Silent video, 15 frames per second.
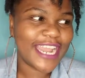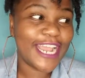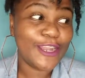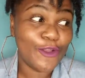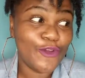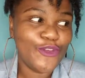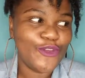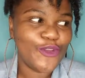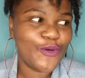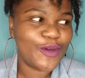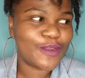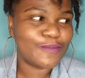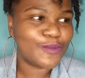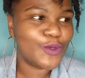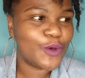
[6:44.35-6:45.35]
I know you know
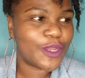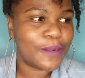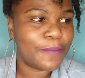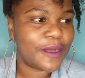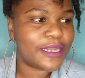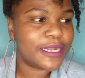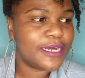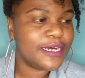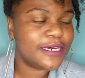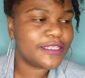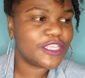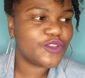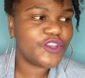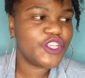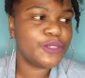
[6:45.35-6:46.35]
what I'm talking about. Uh,
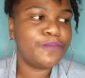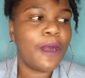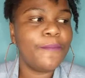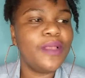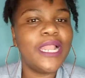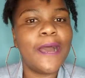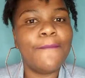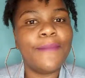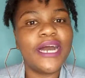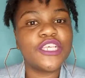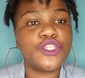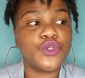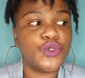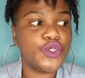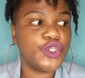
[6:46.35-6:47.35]
this one is popular
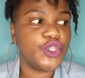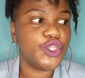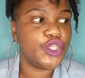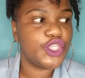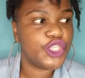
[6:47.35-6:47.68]
among those